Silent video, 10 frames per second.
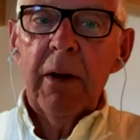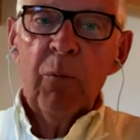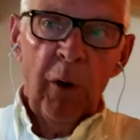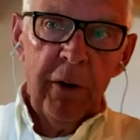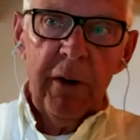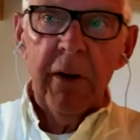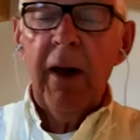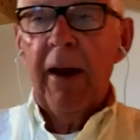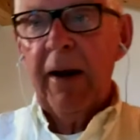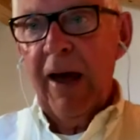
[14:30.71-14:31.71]
work
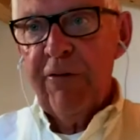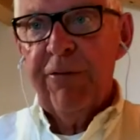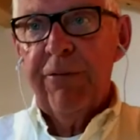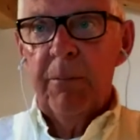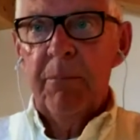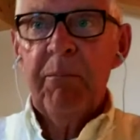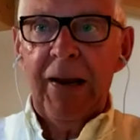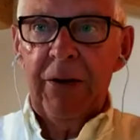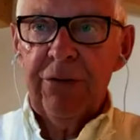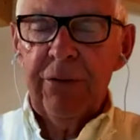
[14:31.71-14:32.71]
and life
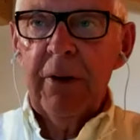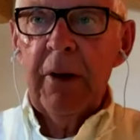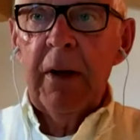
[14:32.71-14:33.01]
balance.